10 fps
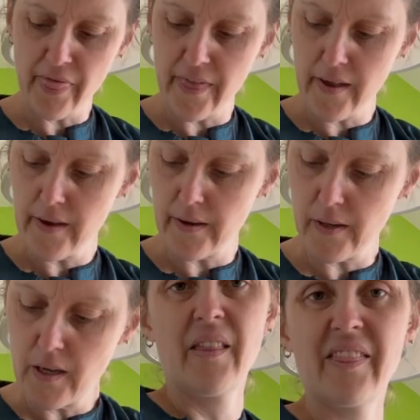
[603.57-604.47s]
there.
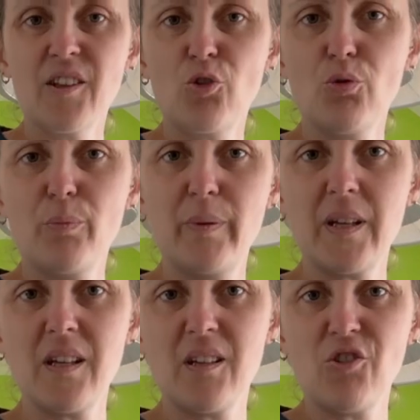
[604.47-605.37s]
That should
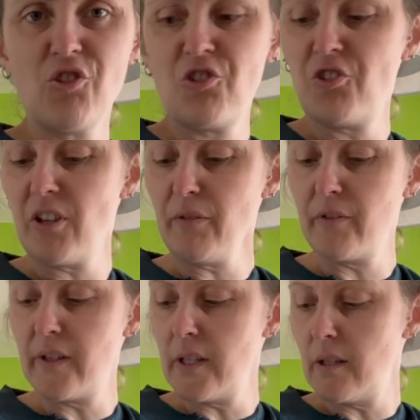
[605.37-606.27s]
be
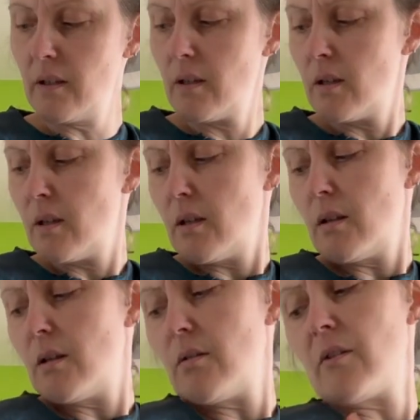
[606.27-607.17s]
shifted
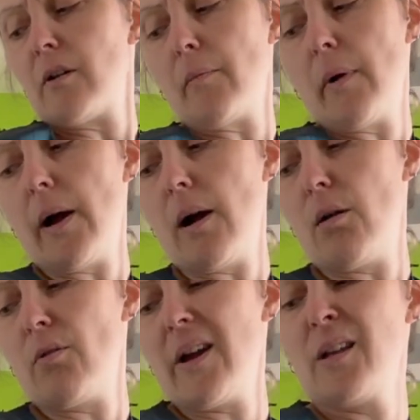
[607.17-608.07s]
somehow.
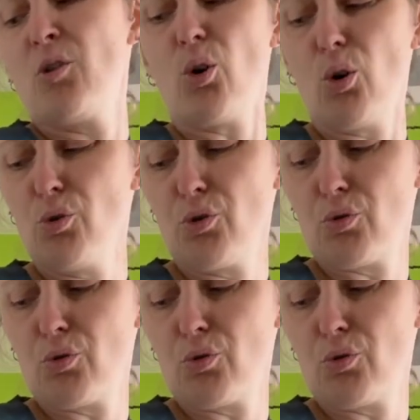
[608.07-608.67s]
And also,